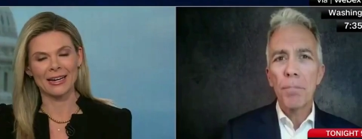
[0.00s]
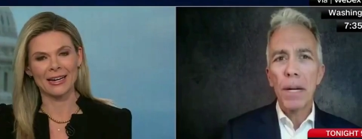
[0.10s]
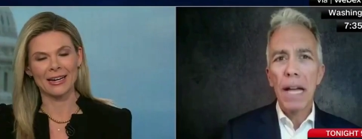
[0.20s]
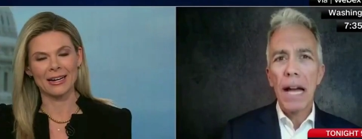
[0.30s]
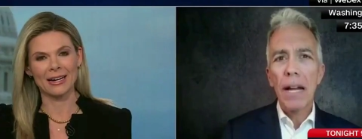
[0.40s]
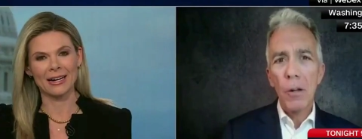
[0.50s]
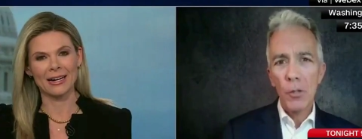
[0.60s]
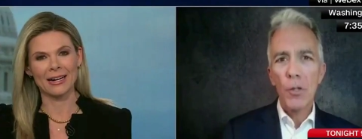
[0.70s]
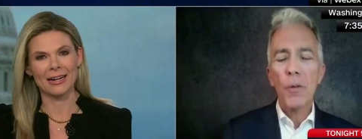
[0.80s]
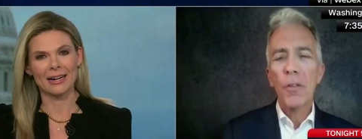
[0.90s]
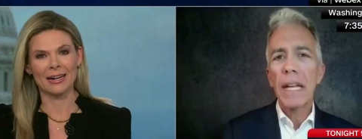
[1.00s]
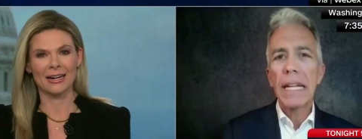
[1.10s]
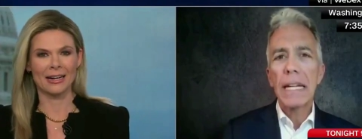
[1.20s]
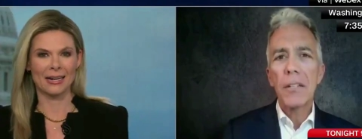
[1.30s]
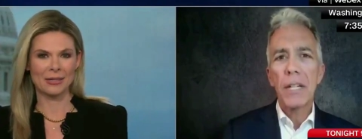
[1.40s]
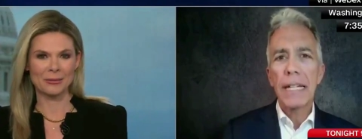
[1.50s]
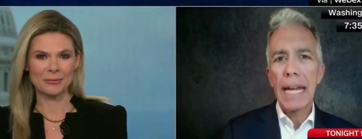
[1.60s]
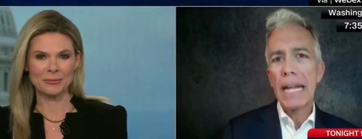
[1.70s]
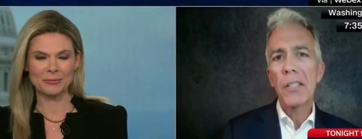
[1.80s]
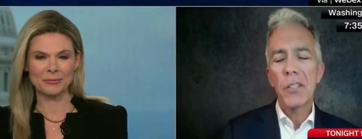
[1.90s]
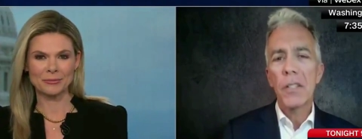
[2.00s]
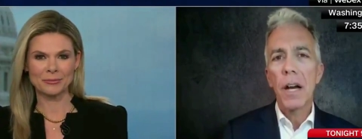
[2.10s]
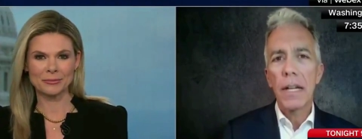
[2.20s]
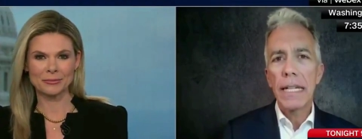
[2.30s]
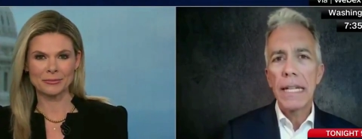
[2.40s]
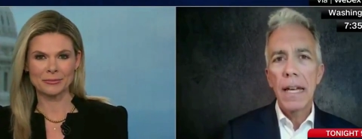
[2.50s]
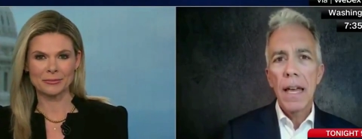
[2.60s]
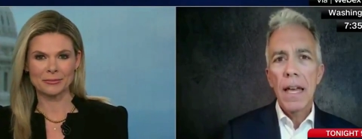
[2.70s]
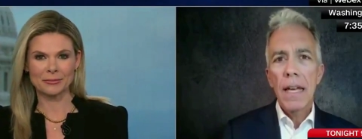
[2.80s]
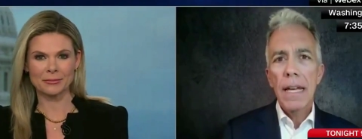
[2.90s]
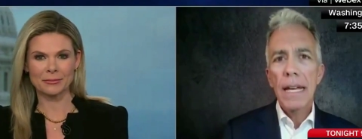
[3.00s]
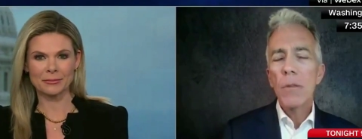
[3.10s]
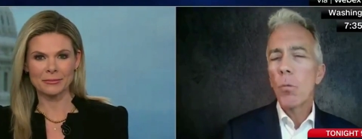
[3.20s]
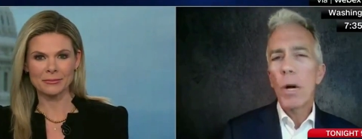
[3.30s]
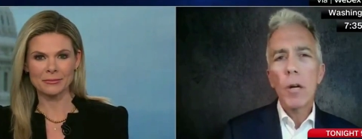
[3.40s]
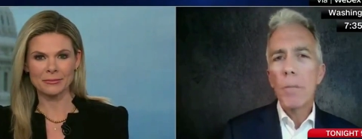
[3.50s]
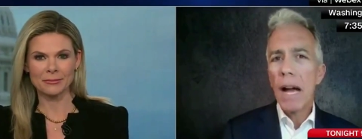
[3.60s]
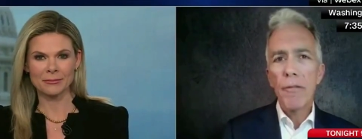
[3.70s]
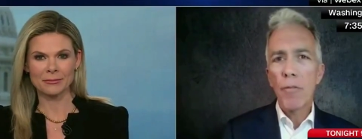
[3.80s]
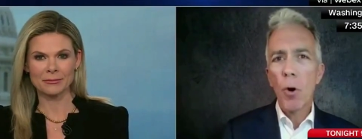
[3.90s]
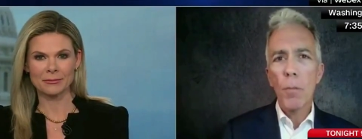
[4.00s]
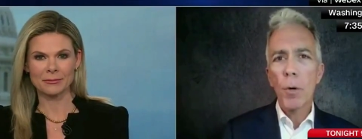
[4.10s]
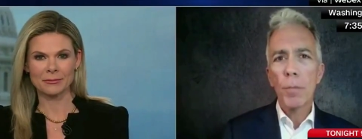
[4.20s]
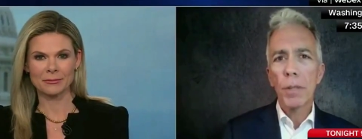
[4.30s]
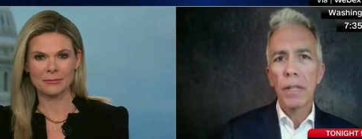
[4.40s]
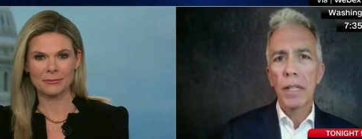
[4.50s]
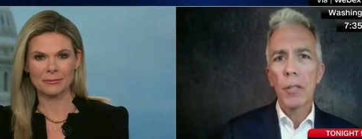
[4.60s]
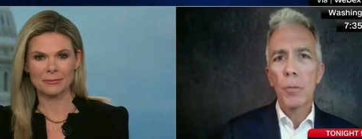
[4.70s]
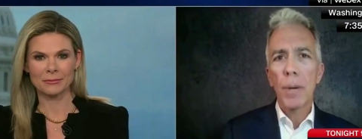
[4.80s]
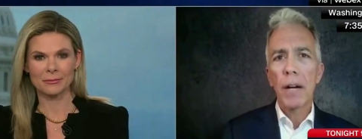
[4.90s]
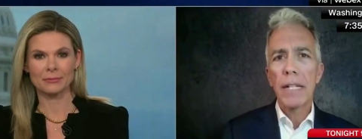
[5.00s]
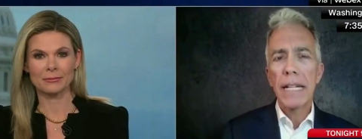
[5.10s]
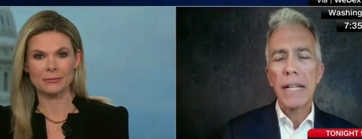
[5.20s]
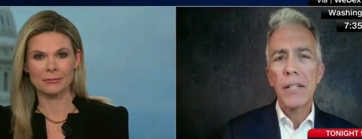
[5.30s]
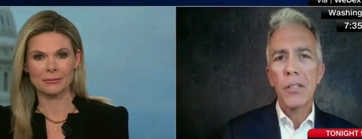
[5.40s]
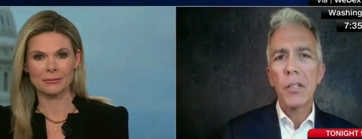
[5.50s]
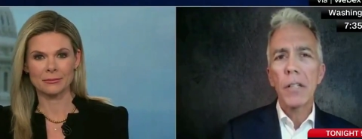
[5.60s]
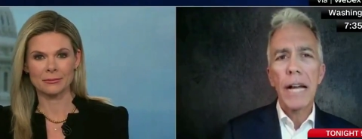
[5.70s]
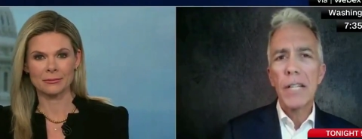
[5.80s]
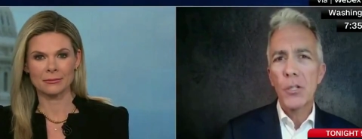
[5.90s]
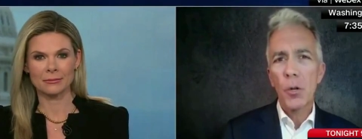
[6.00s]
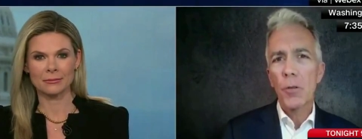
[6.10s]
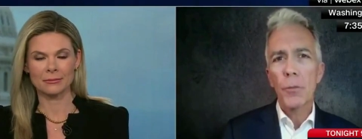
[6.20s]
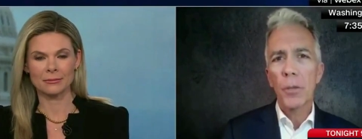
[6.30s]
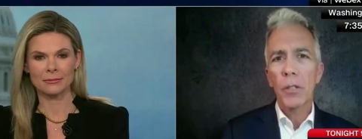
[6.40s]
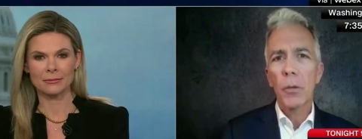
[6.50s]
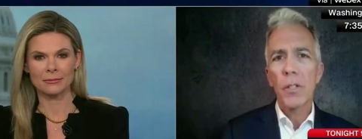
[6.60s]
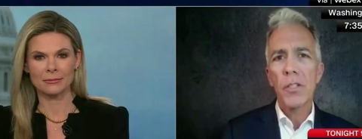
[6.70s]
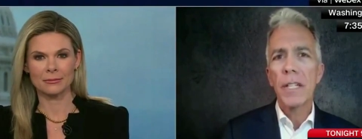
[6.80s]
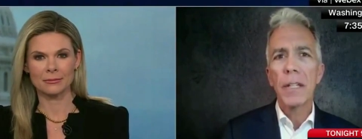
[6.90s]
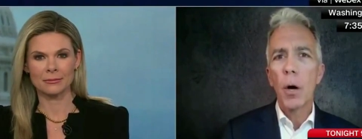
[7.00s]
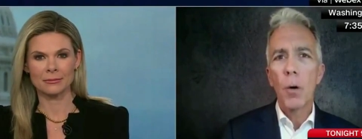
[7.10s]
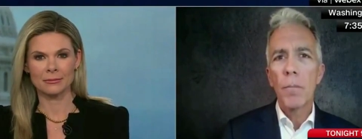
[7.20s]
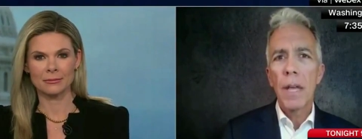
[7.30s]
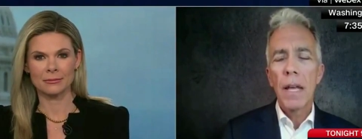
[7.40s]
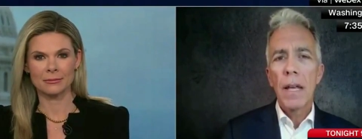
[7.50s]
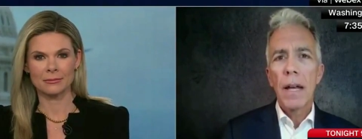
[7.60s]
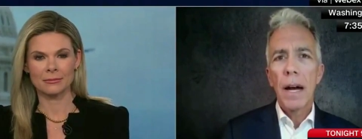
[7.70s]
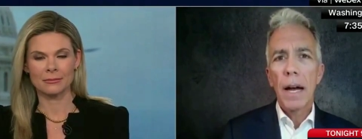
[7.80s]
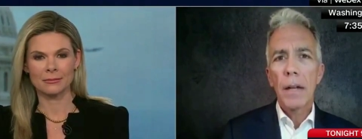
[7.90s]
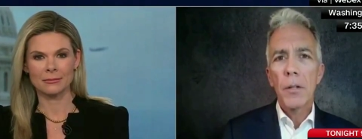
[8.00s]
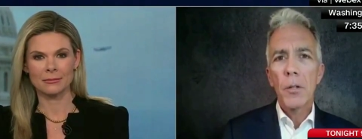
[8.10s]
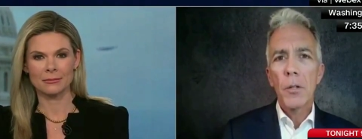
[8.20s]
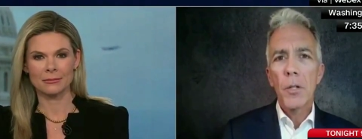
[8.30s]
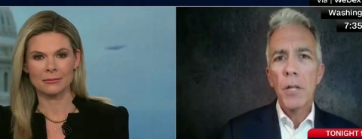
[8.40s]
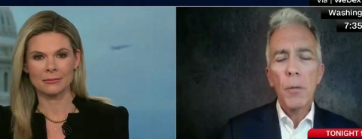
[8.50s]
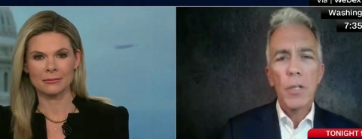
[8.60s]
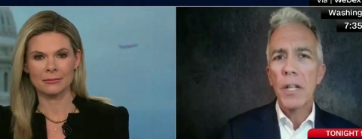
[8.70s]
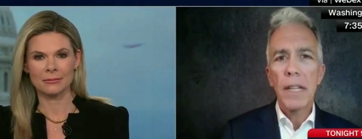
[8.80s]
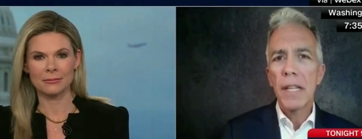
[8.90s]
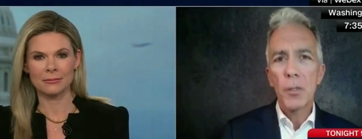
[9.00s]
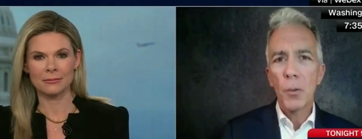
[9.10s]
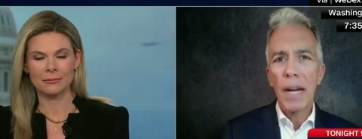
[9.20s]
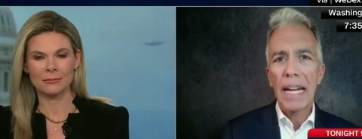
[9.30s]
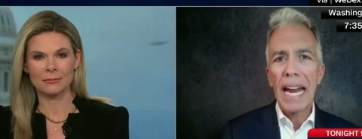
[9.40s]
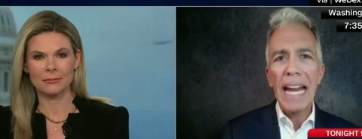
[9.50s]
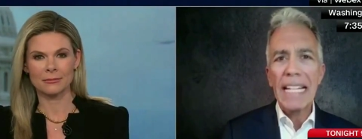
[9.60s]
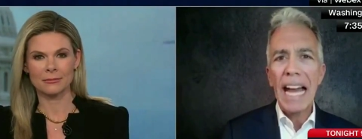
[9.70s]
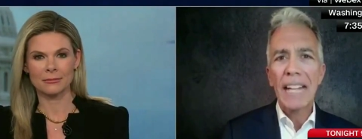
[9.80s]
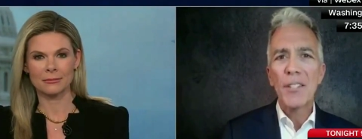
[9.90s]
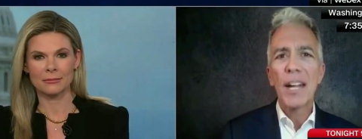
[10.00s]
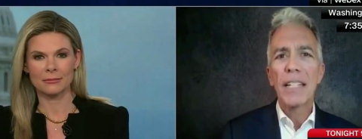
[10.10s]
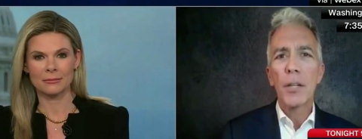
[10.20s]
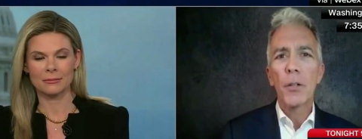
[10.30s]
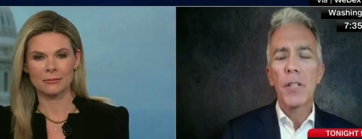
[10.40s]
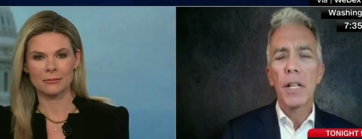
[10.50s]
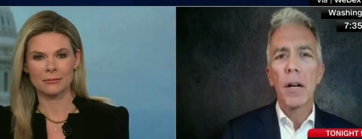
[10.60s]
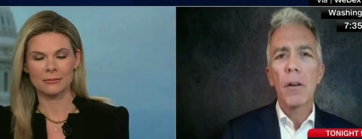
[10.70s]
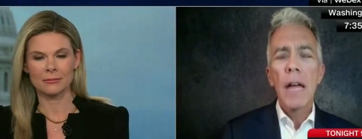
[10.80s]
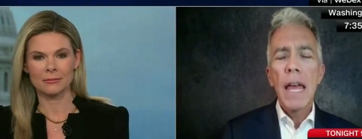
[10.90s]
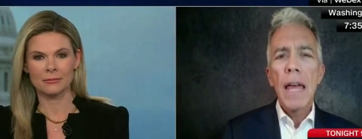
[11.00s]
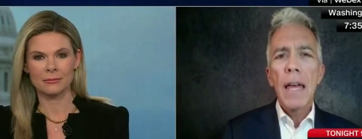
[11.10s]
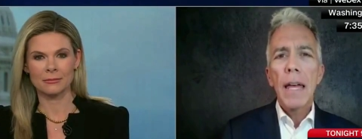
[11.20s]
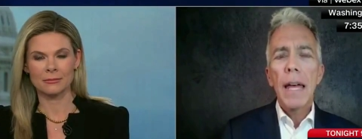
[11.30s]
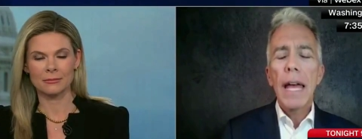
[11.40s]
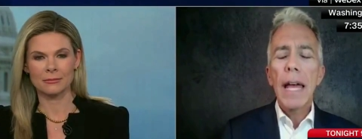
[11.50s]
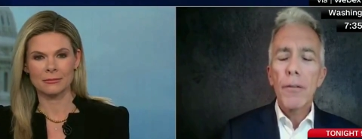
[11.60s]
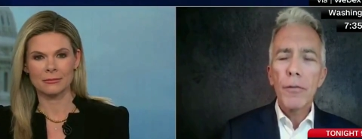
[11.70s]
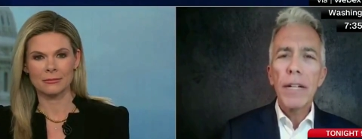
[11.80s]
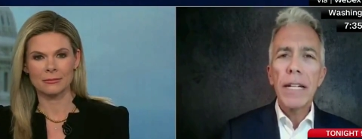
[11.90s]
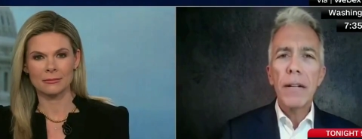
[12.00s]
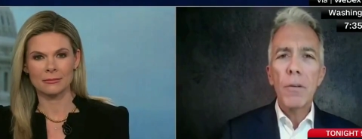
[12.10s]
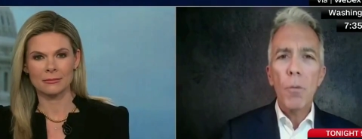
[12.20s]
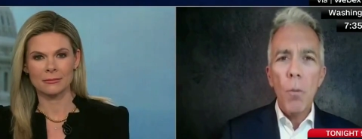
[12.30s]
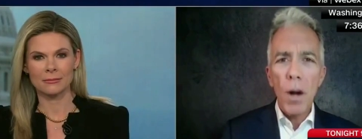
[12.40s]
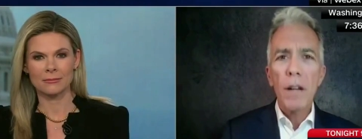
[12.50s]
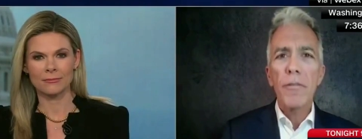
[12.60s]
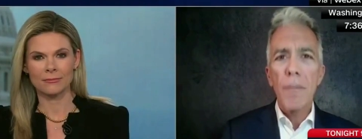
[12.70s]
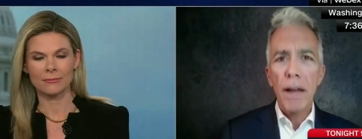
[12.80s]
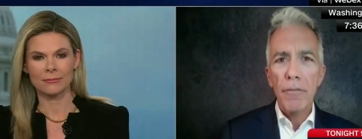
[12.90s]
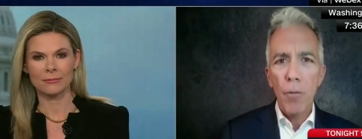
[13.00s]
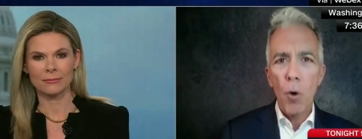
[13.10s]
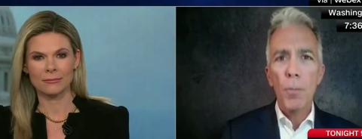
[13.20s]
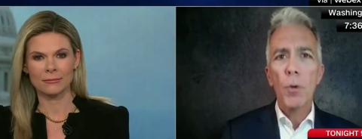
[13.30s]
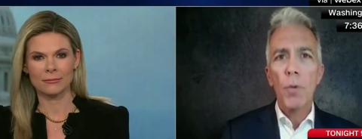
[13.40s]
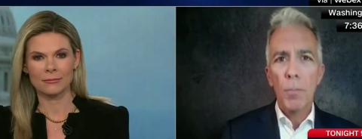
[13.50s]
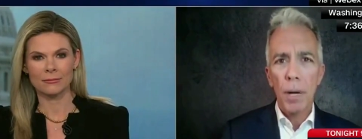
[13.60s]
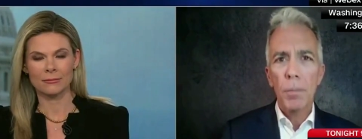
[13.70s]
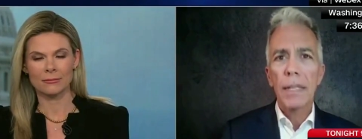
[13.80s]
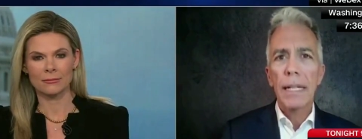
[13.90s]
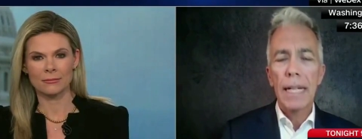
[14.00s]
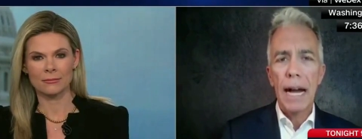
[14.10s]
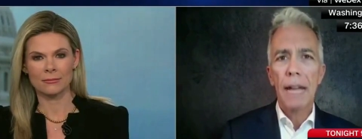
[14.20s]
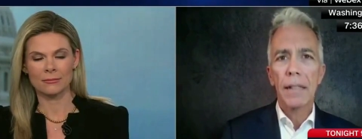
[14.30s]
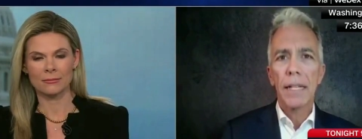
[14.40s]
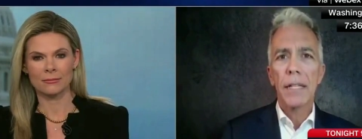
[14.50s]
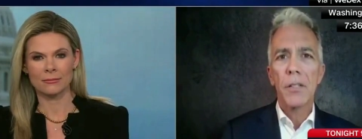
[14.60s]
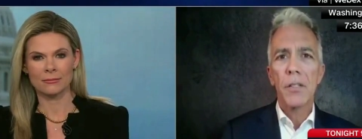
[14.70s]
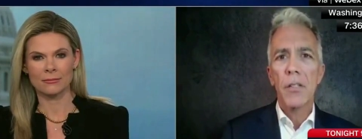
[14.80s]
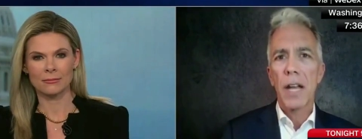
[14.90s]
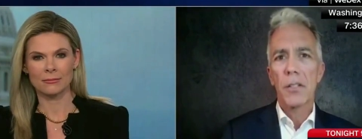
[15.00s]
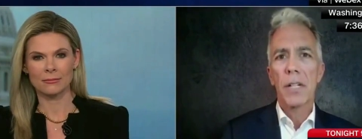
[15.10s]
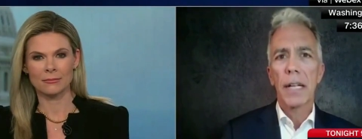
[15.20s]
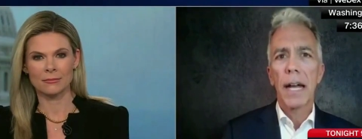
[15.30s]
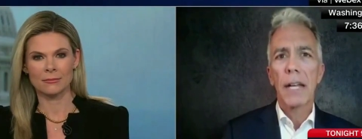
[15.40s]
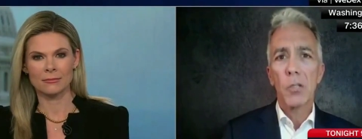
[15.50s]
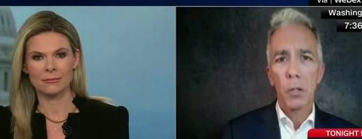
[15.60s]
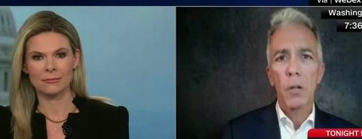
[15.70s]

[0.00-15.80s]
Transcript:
Speaker 1: But I also think it's a case study in where my former political party is. Look, I served with Kristi Noem. Uh, she wasn't this way eight, nine, ten years ago. Every one of my former Republican colleagues, Jessica, has